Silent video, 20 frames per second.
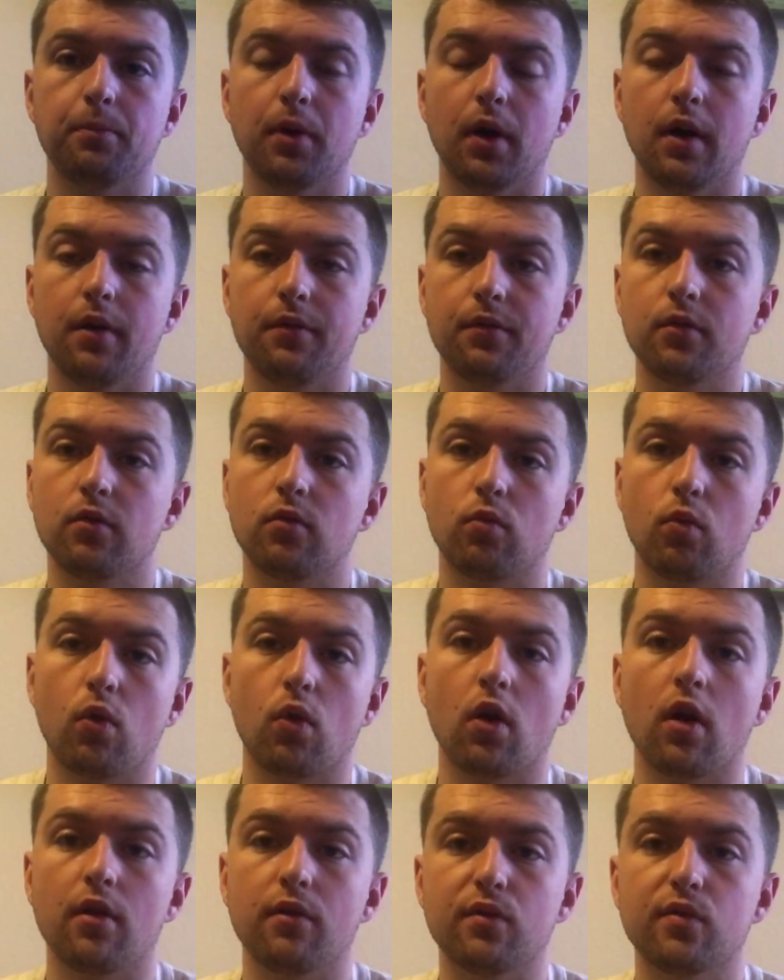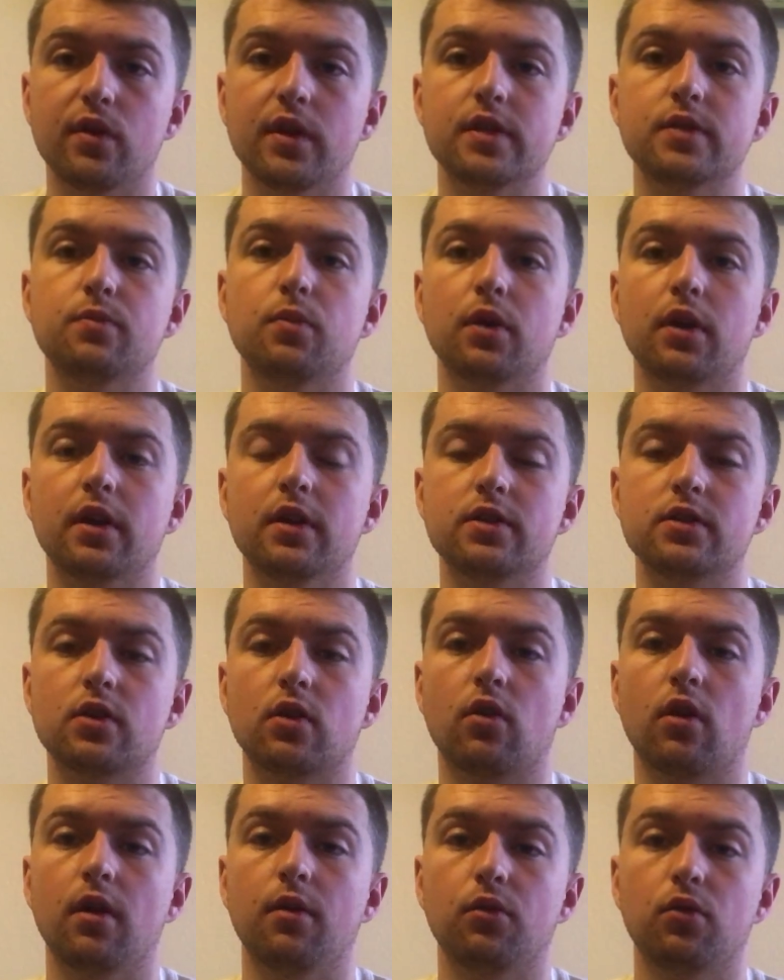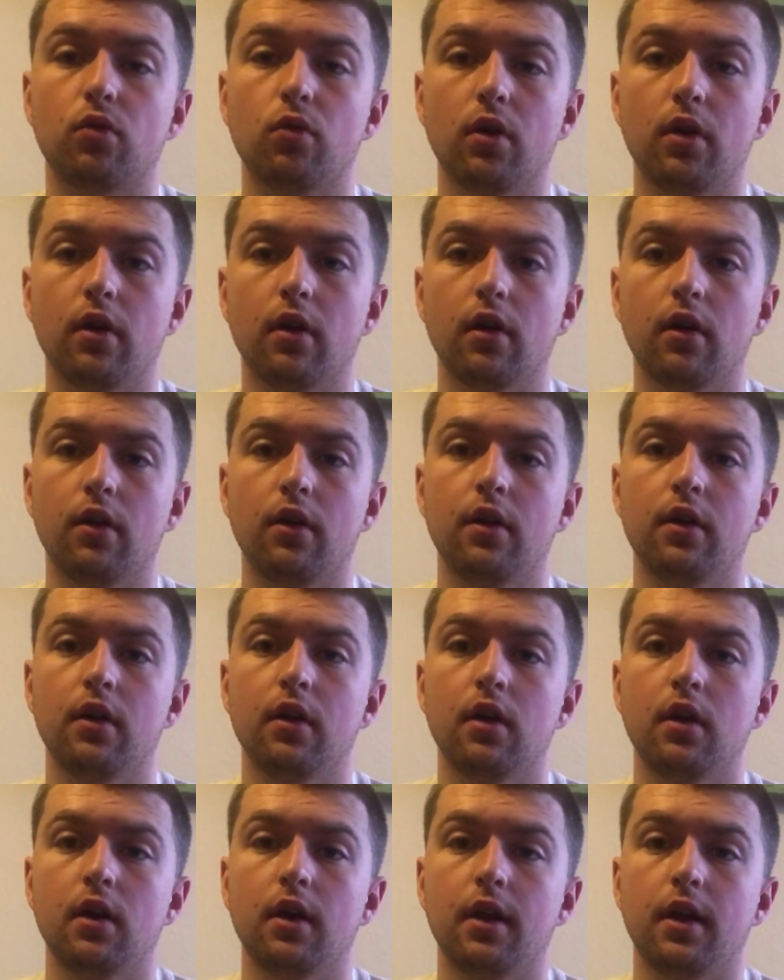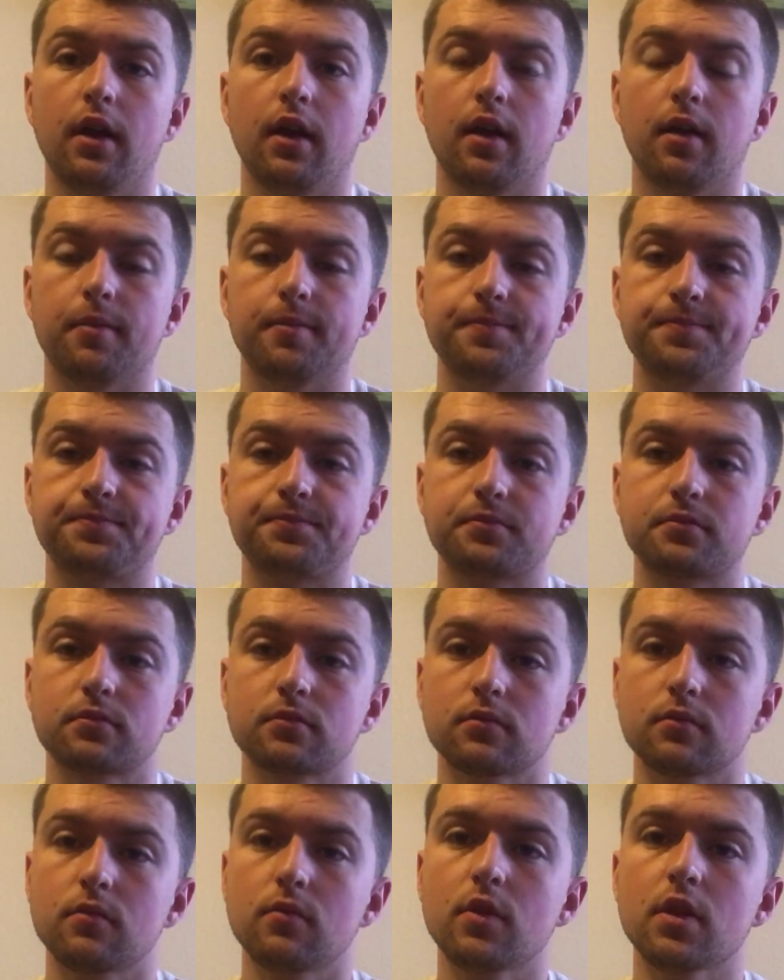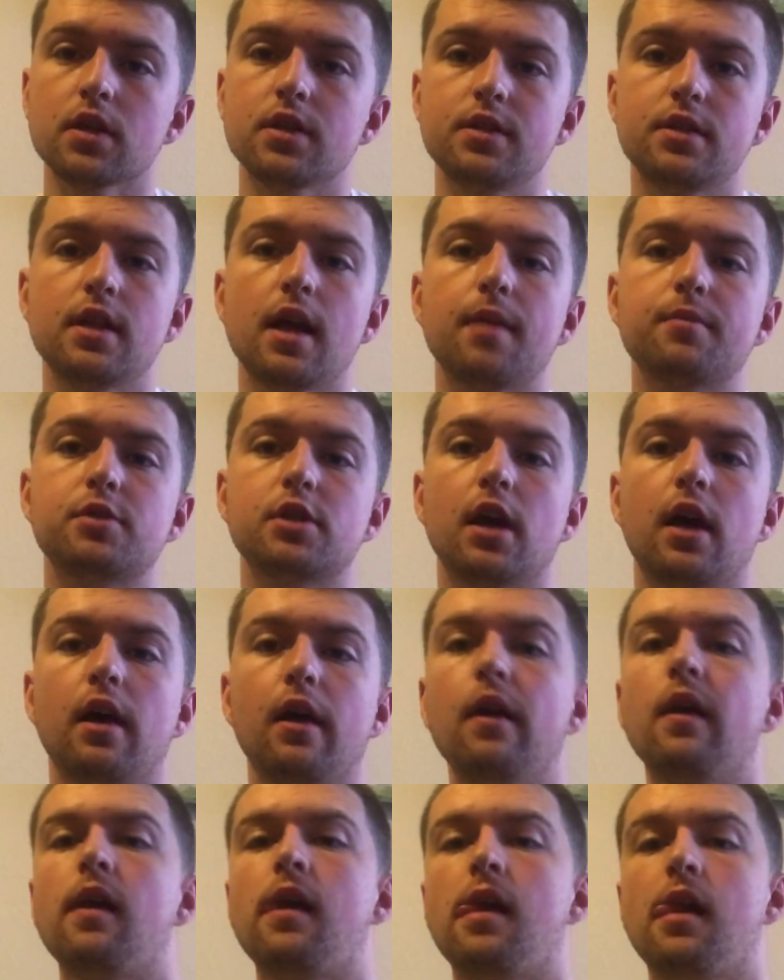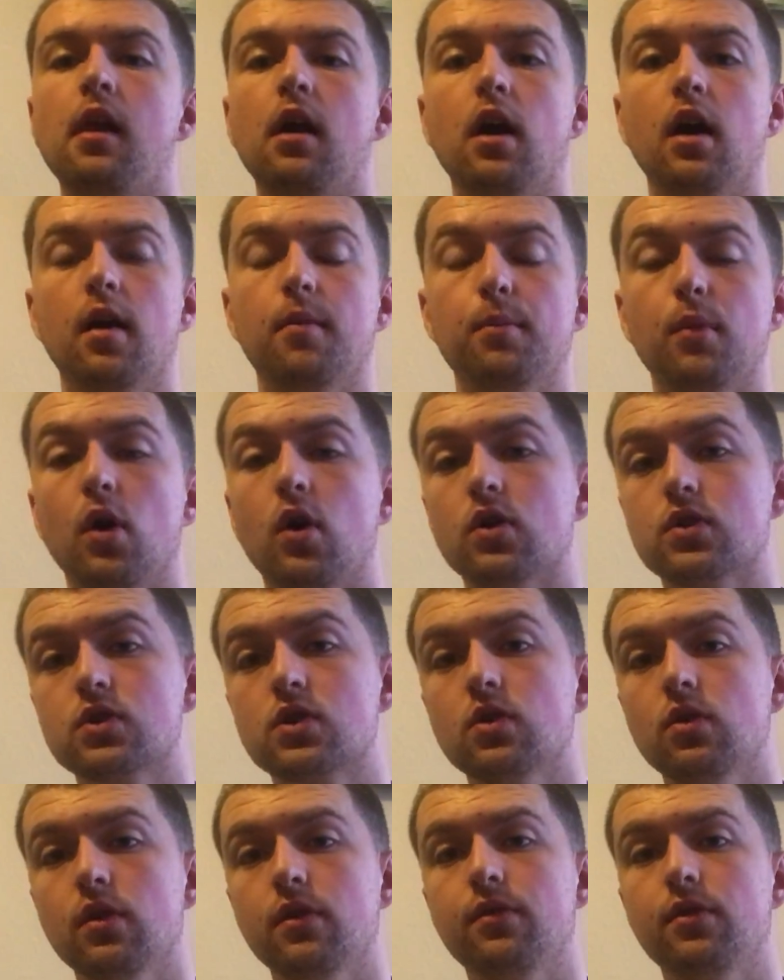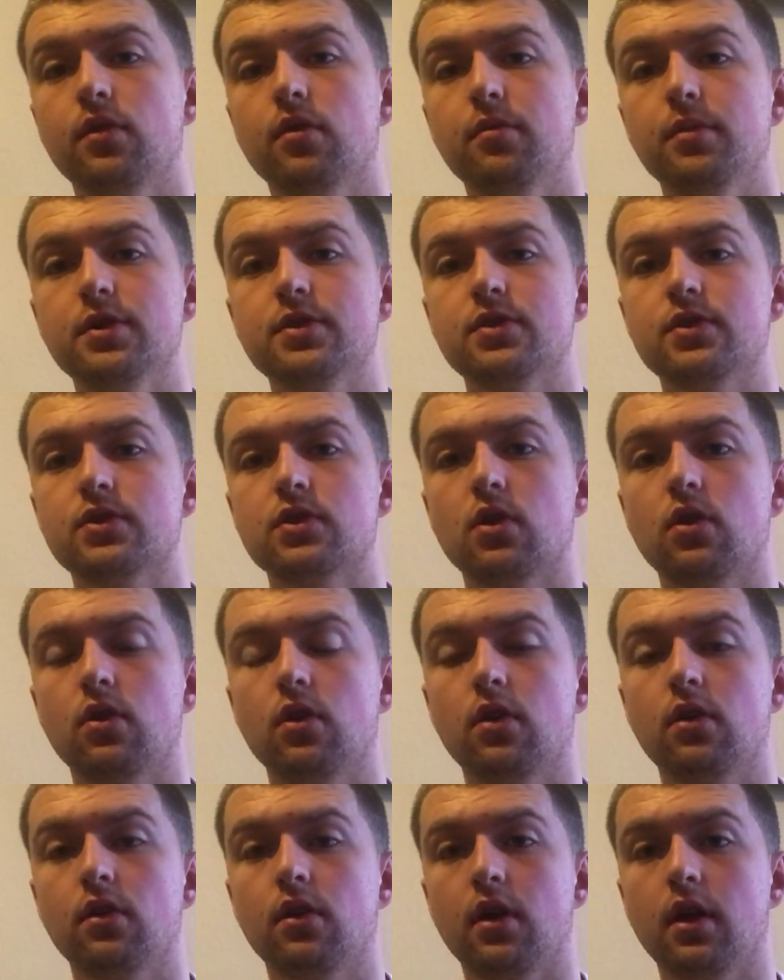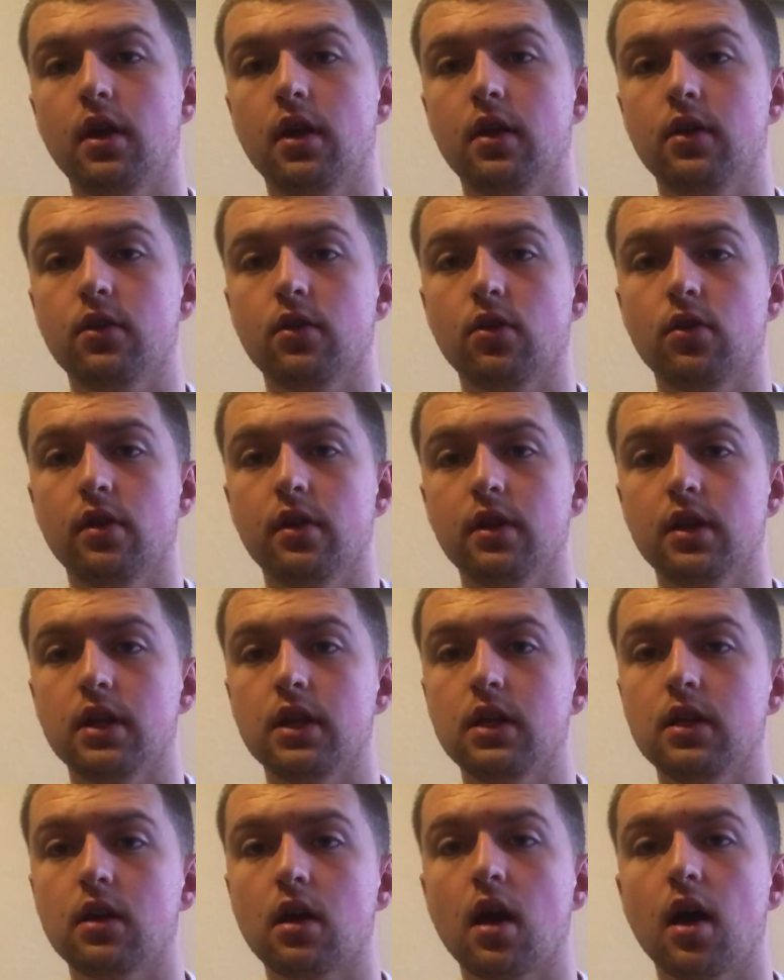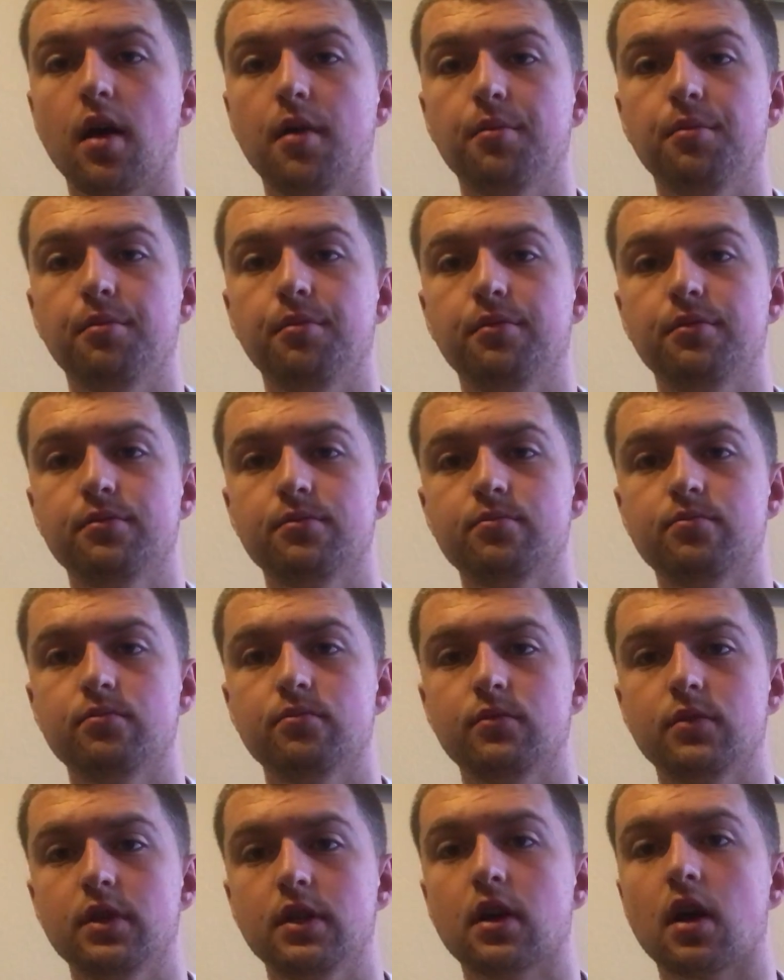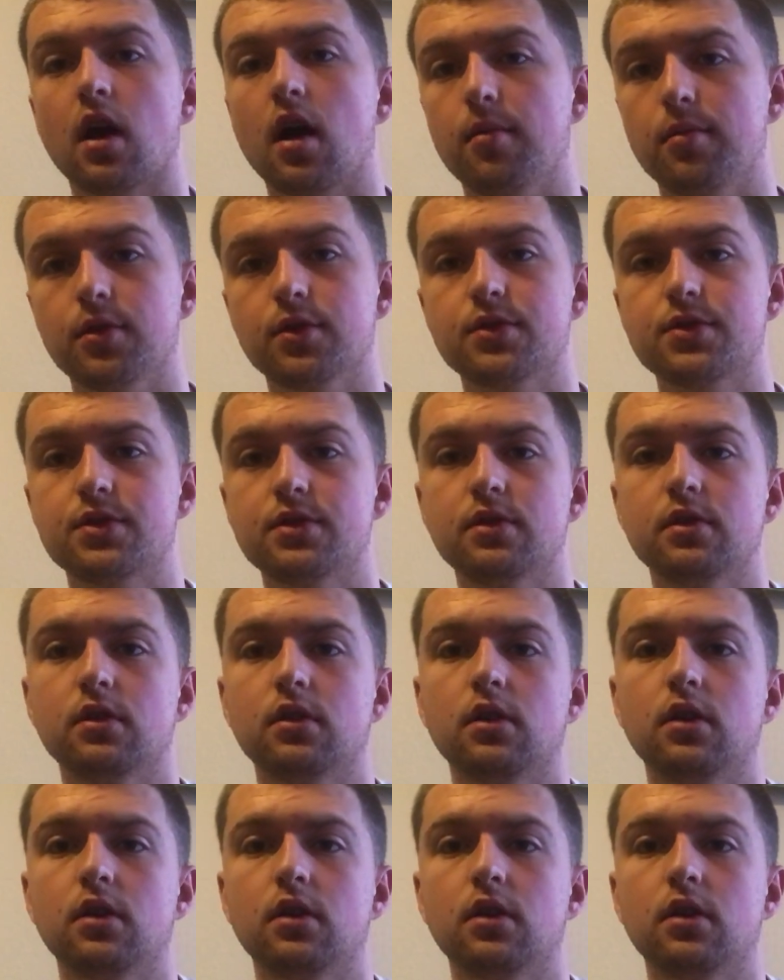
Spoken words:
But we're on Facebook, Instagram, Twitter, and Snapchat. Also, if you're a business owner and you're in the e-commerce